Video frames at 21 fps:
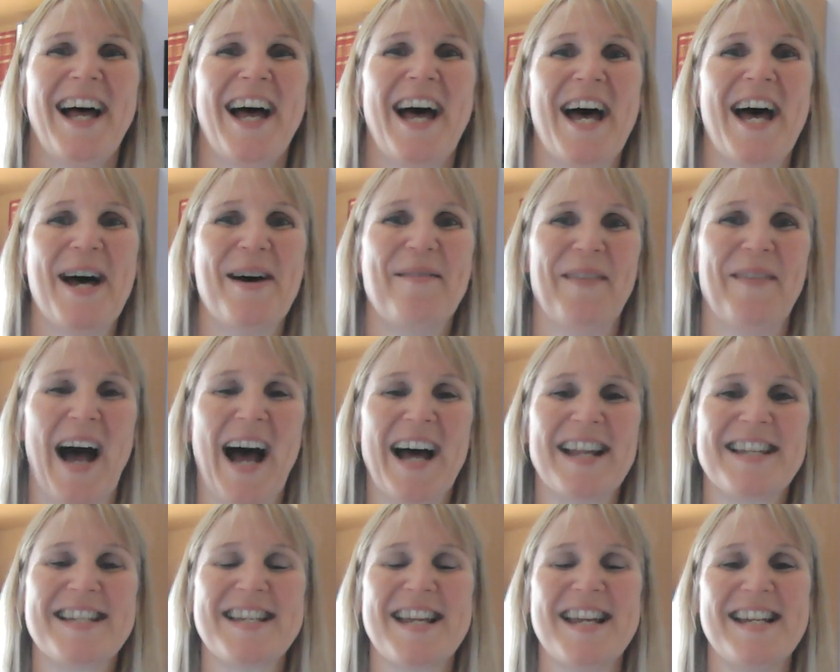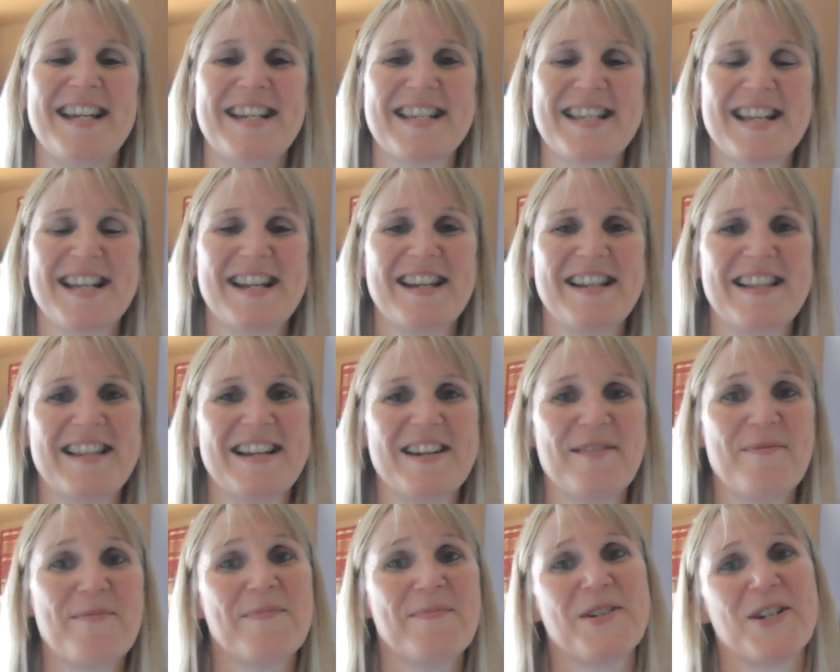um, and it's
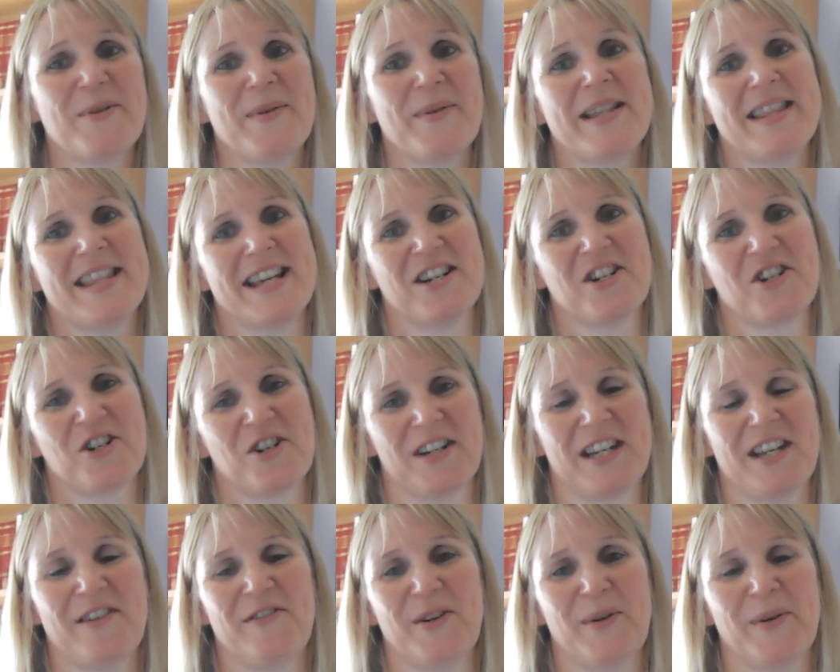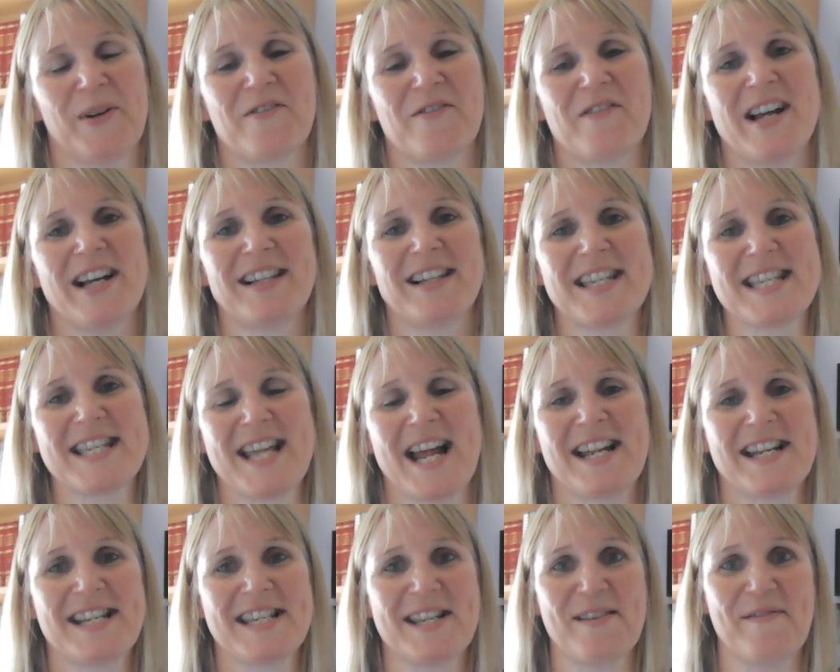the, doing this should give you a real
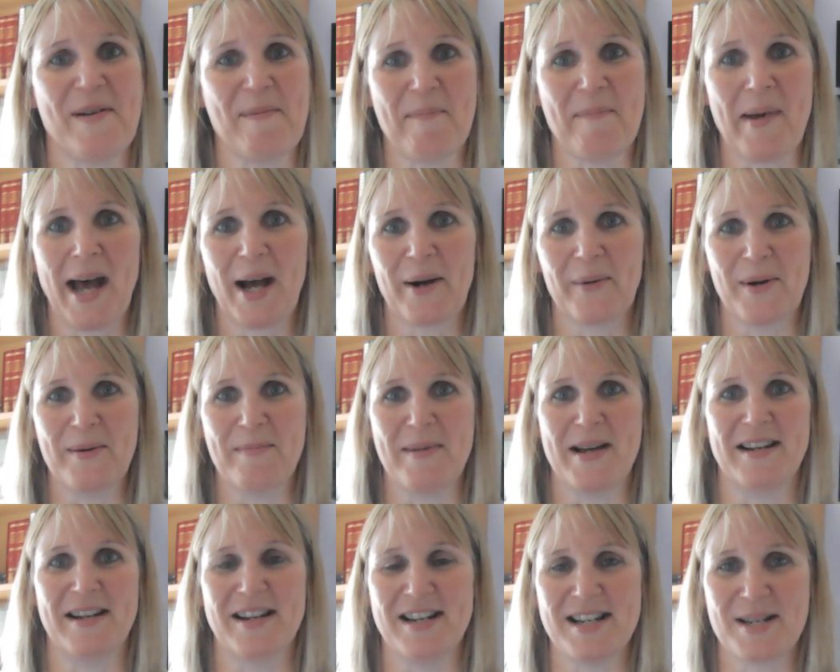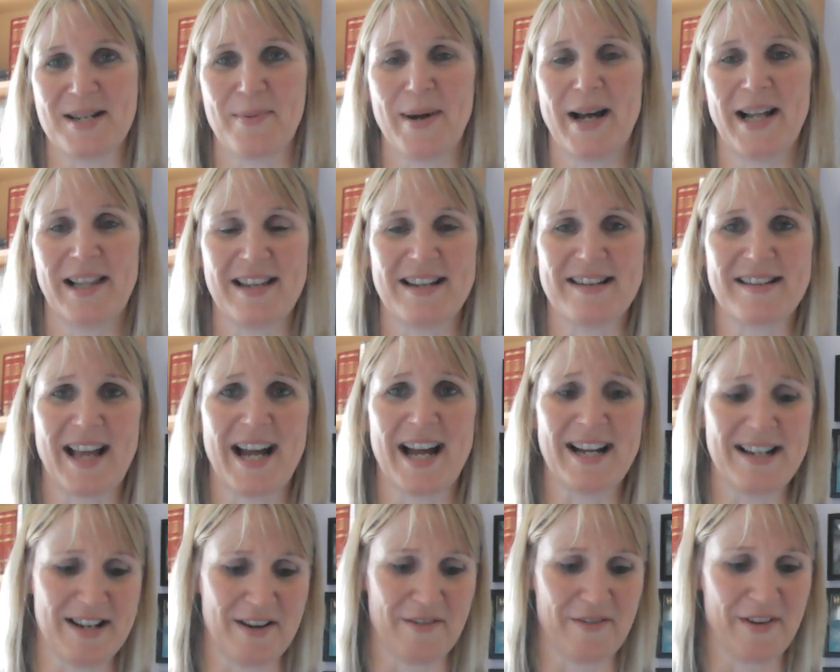sense of empowerment as well, this
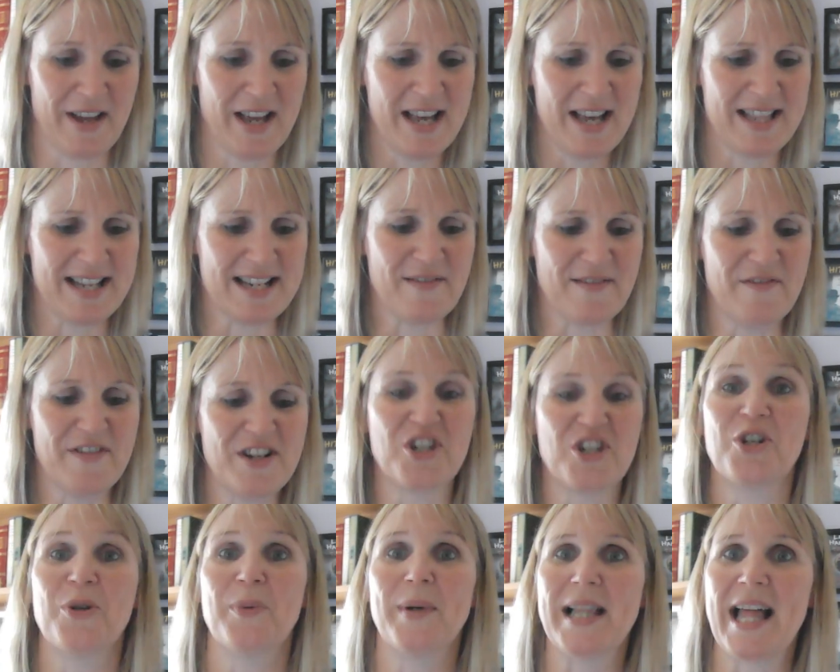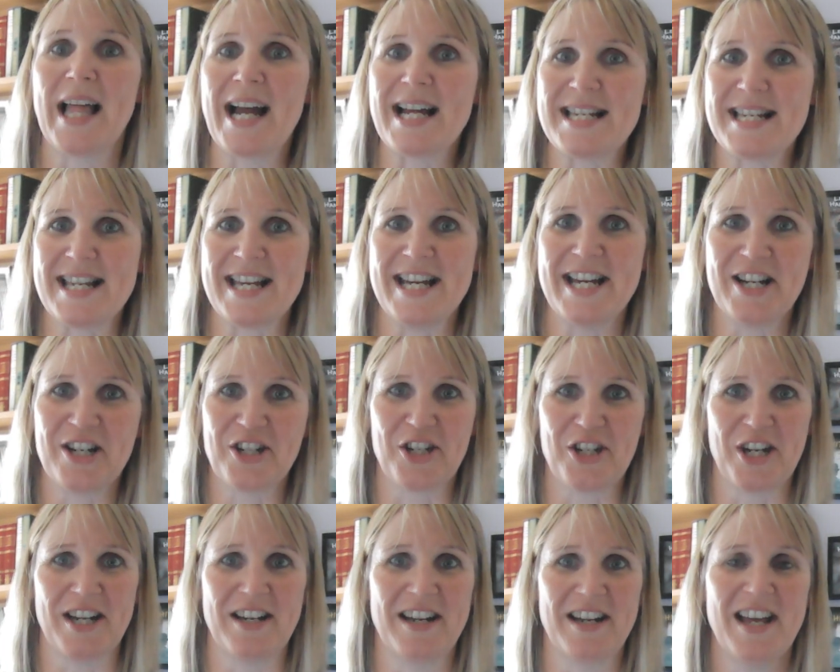kind of this
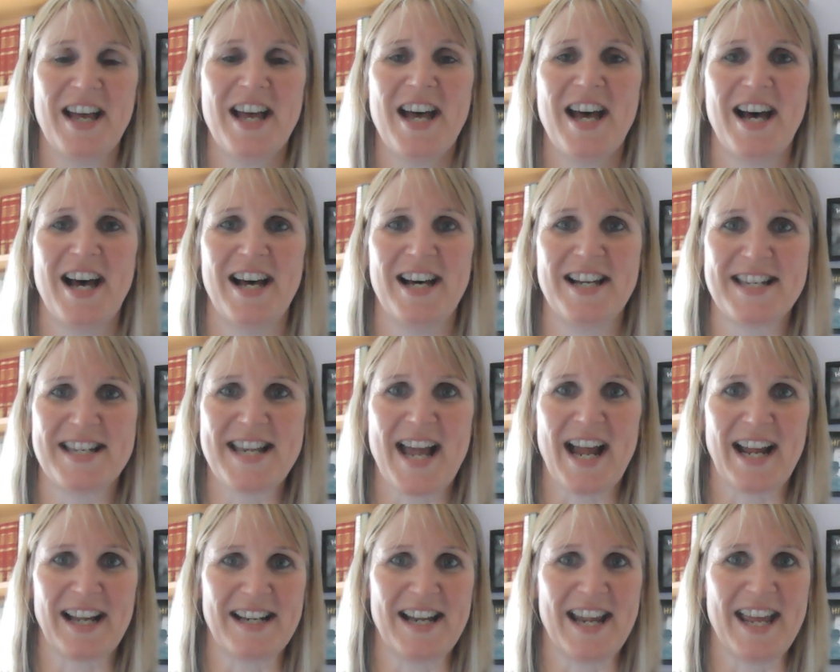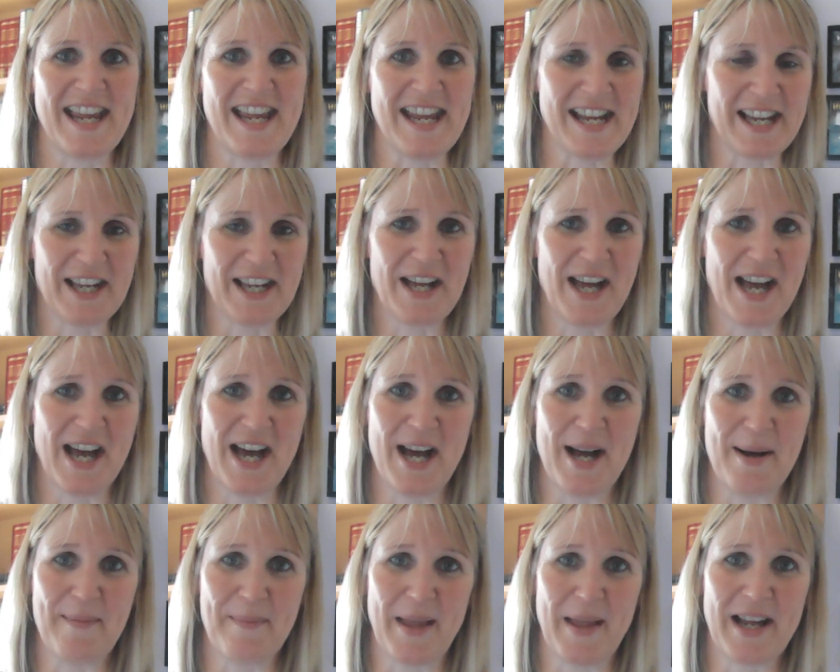visualization uh, technique
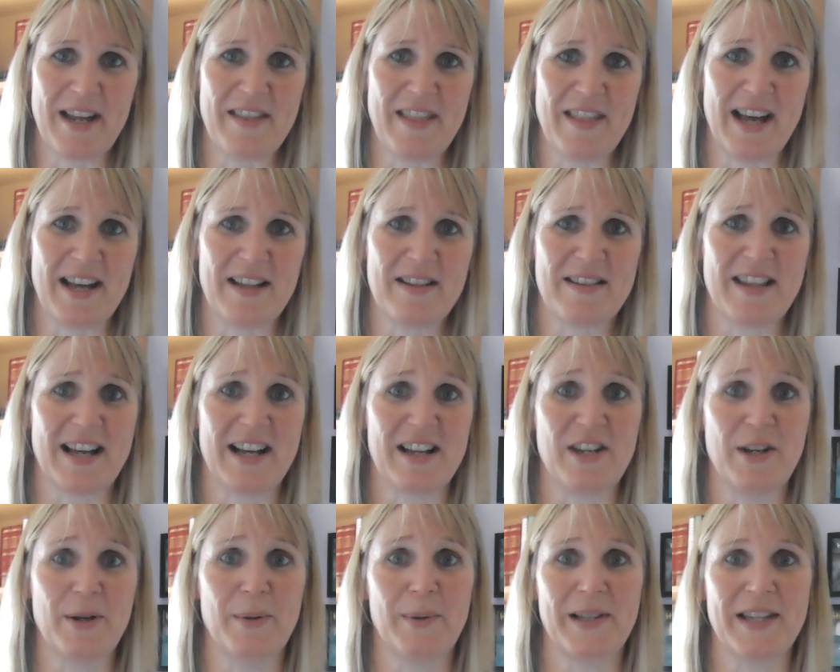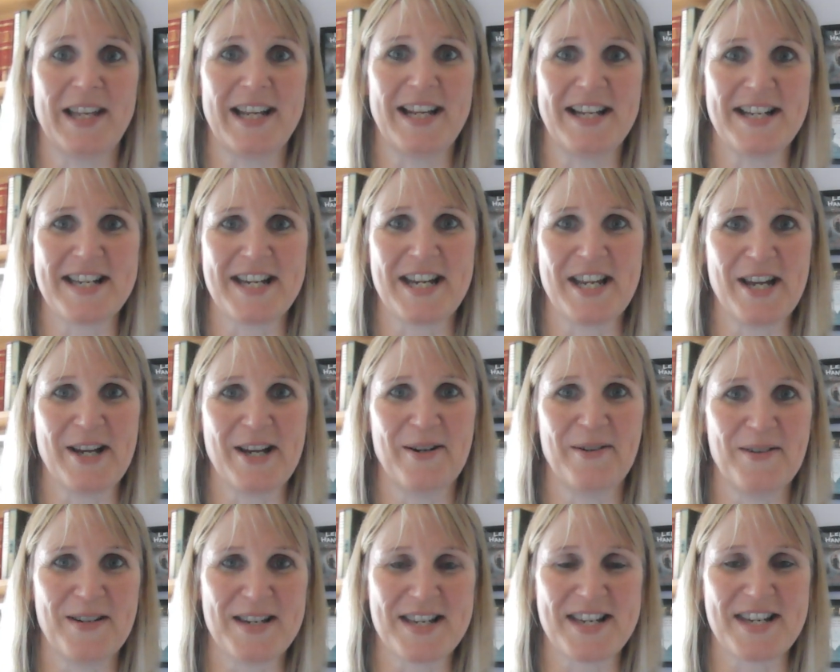um, that, that, that you will need to
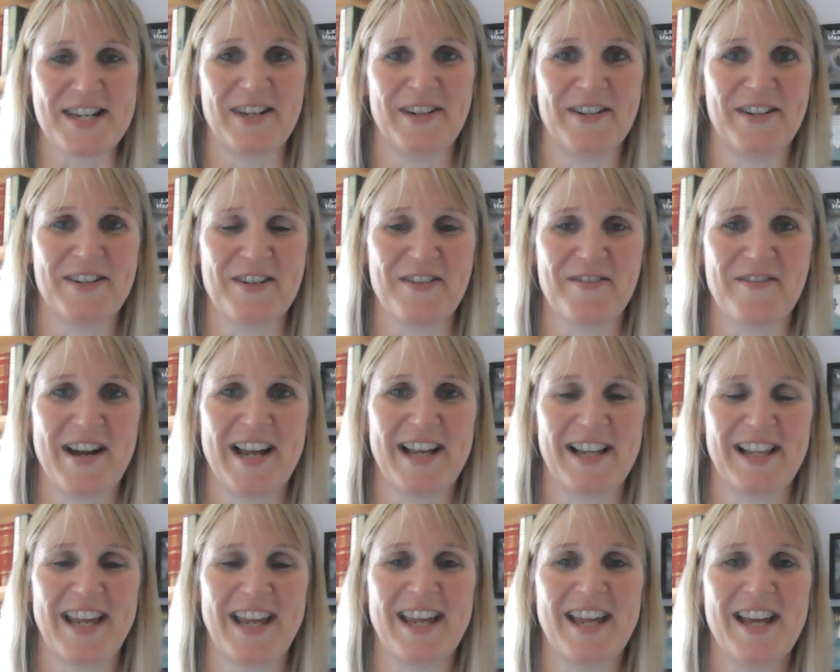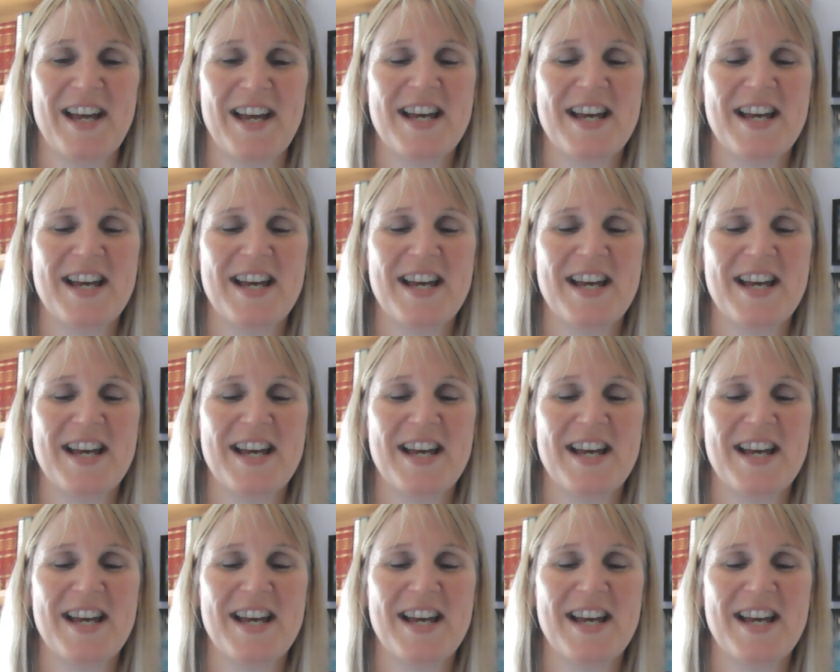use to, to really